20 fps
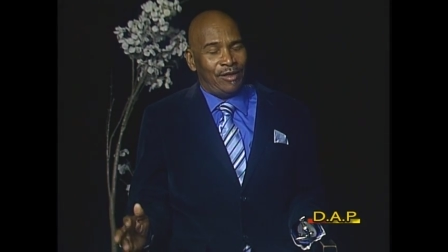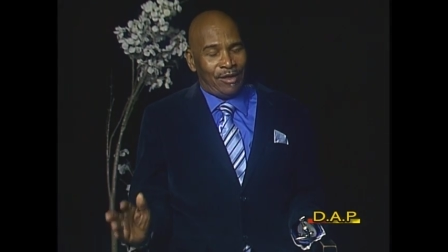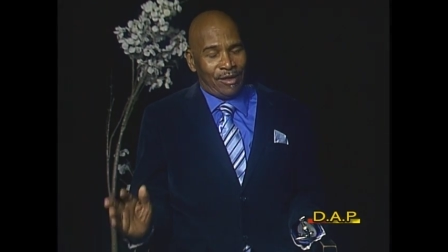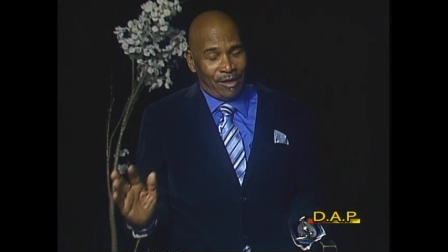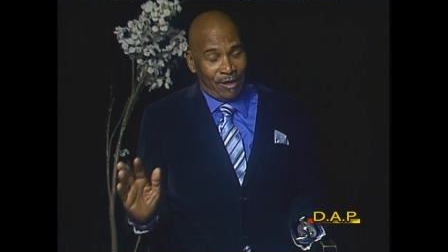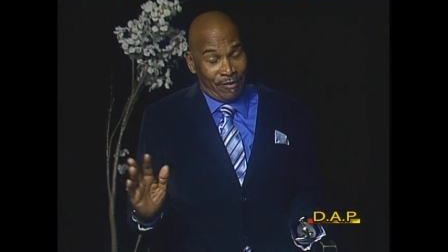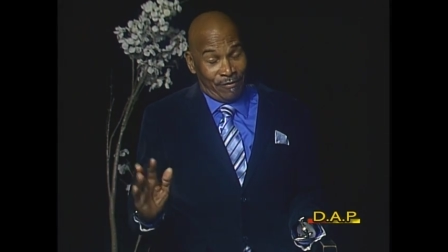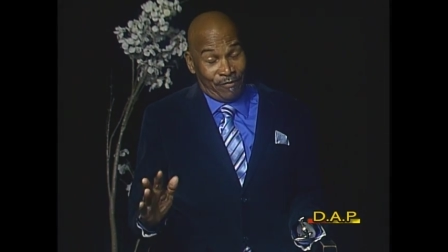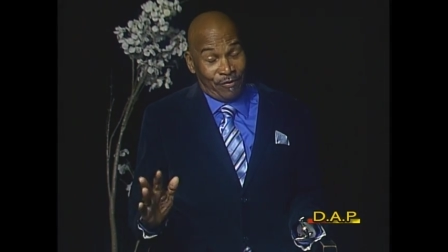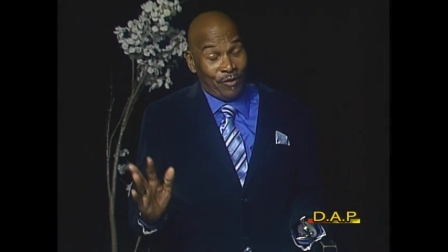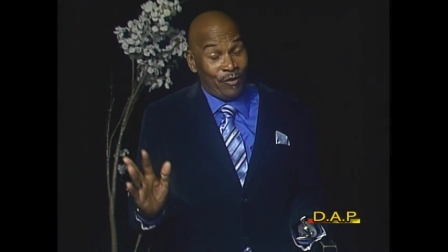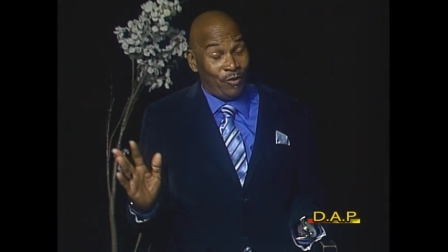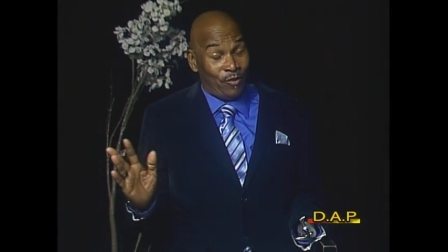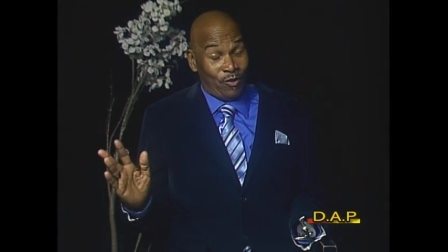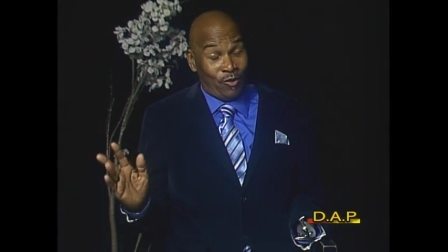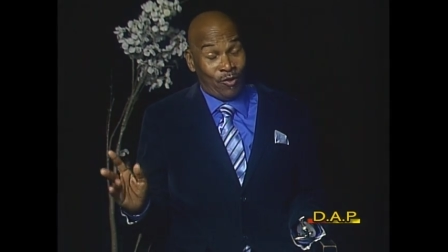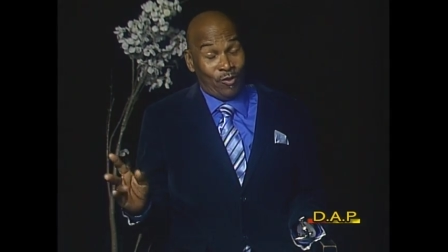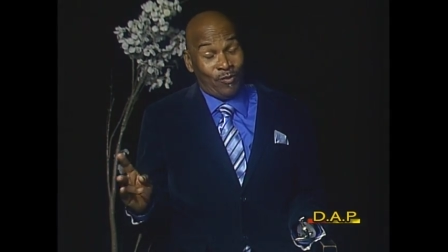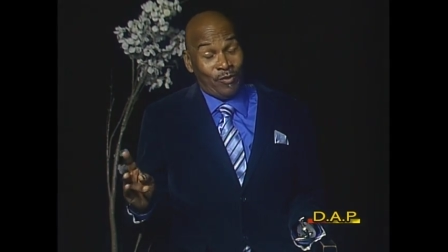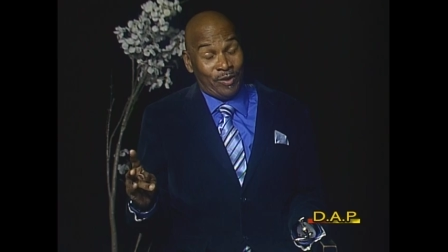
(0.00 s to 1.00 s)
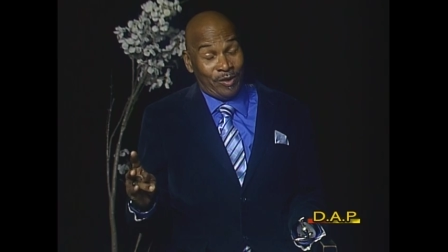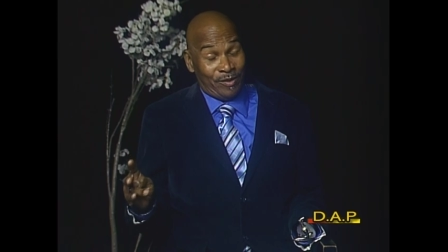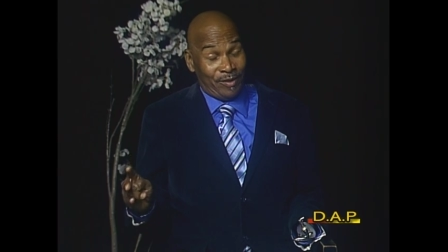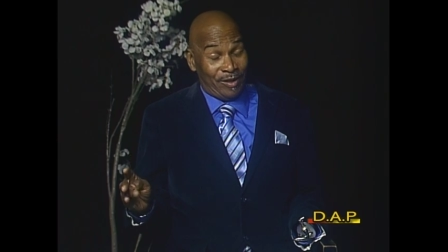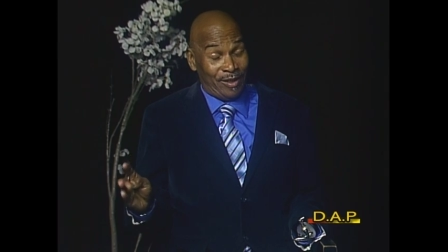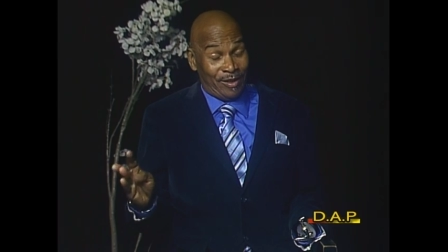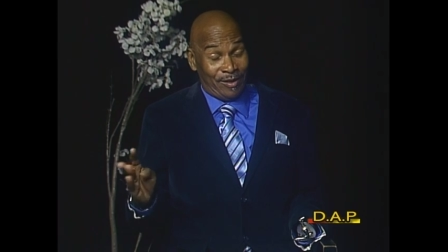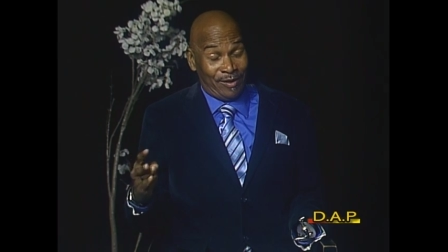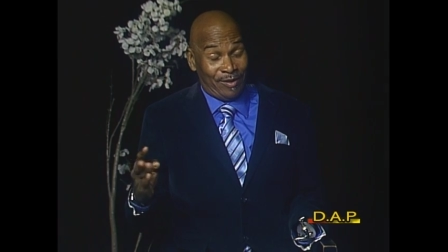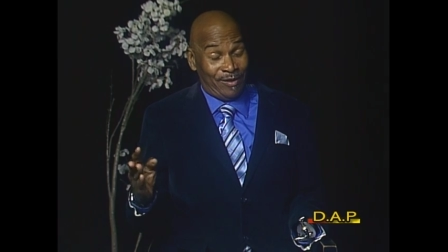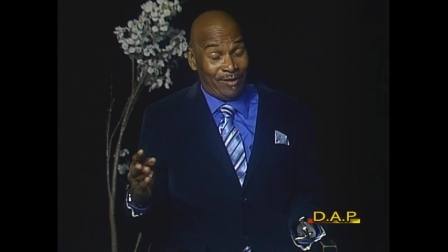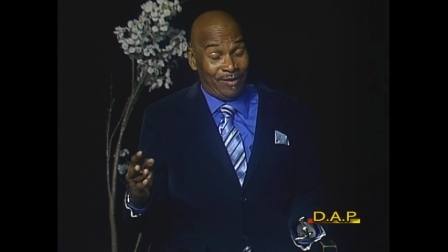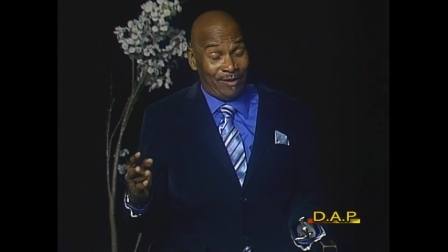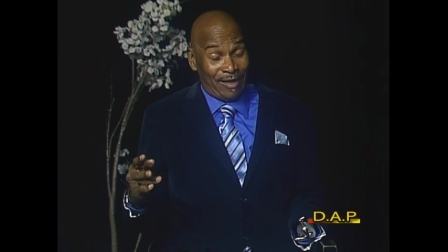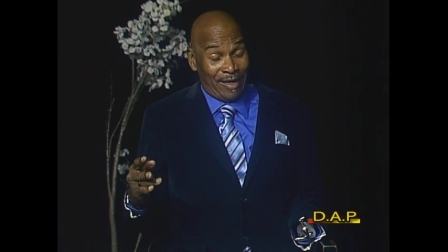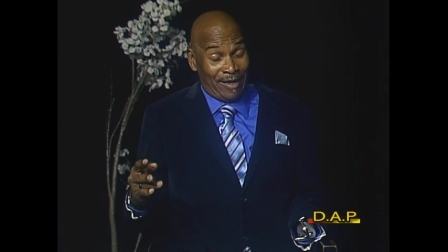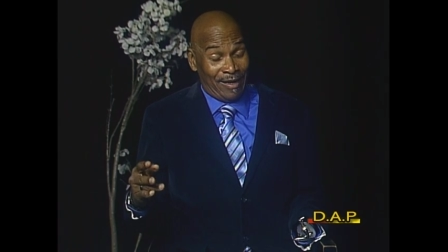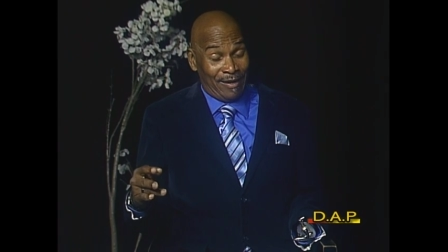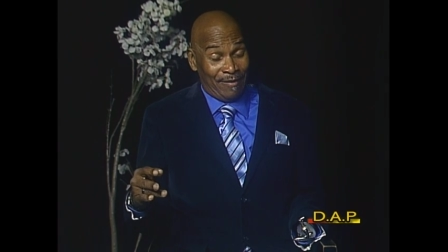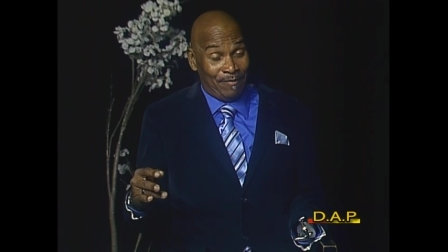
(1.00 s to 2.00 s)
uh, funeral homes, because
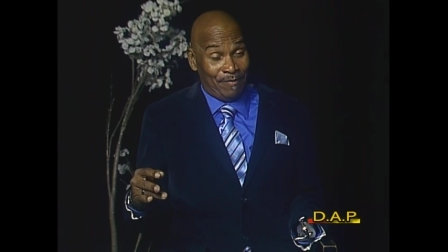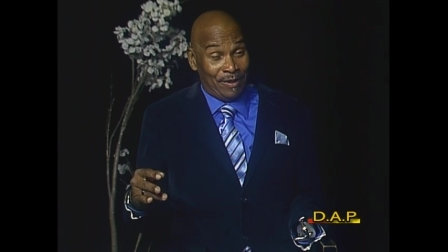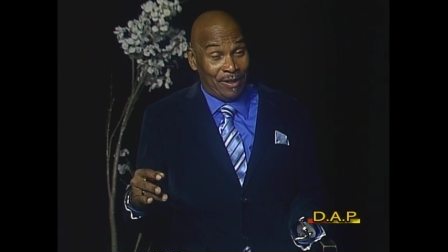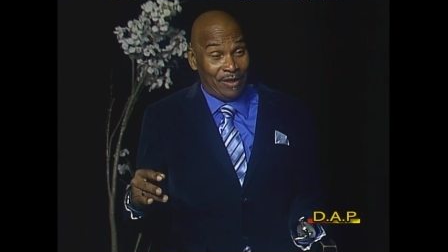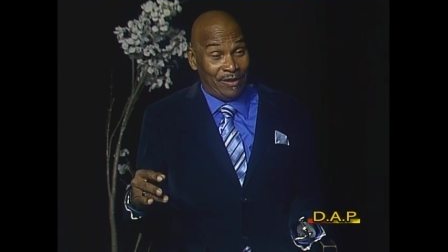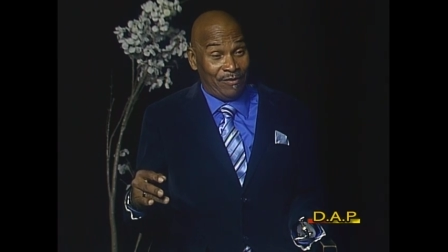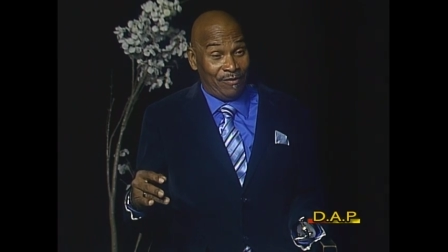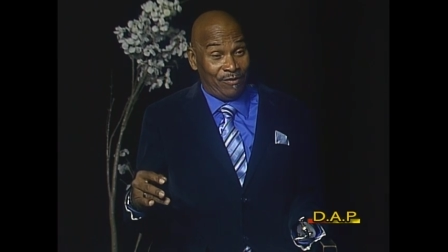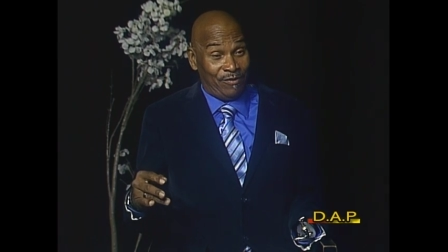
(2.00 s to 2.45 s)
I haven't been to